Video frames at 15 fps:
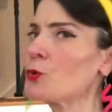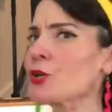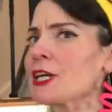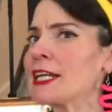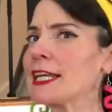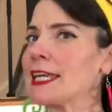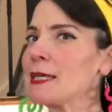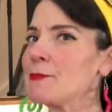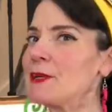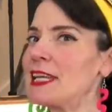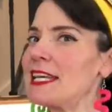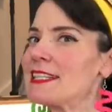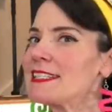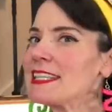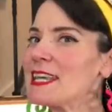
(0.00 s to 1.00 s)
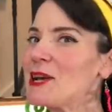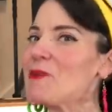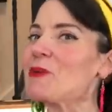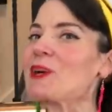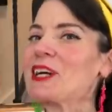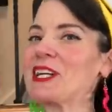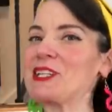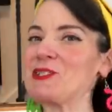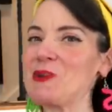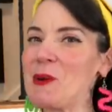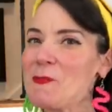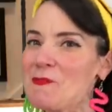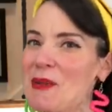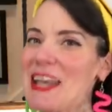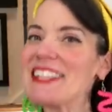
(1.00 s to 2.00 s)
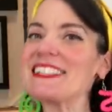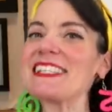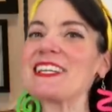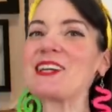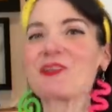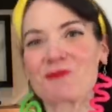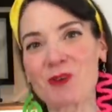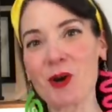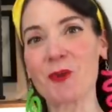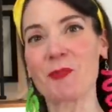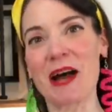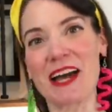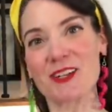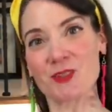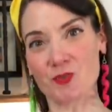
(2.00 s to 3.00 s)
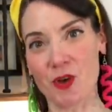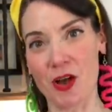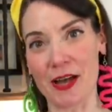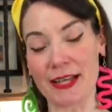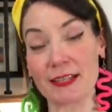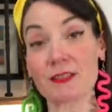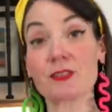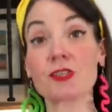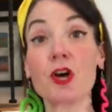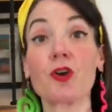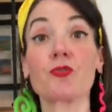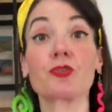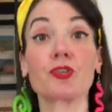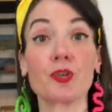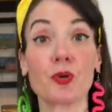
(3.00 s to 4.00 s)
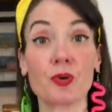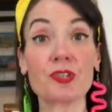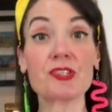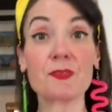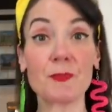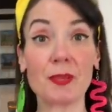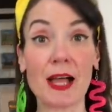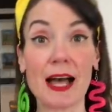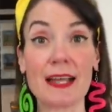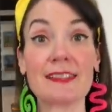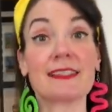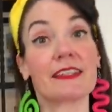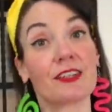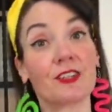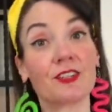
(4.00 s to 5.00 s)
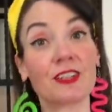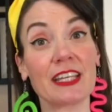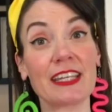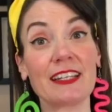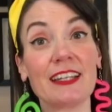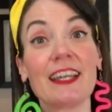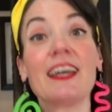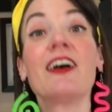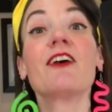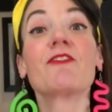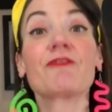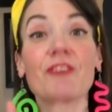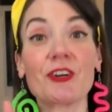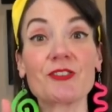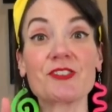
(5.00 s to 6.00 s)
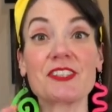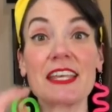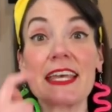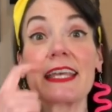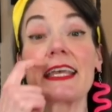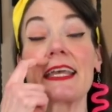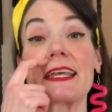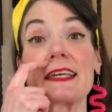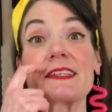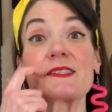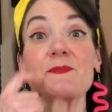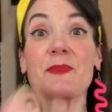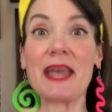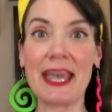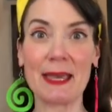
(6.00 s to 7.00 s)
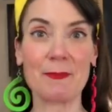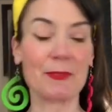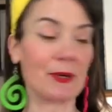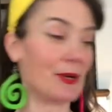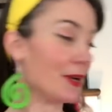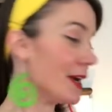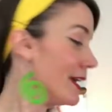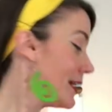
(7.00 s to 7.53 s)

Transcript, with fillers: we're gonna keep it easy. We're gonna do a basic robot drawing. So your supplies that you'll need, first thing is paper.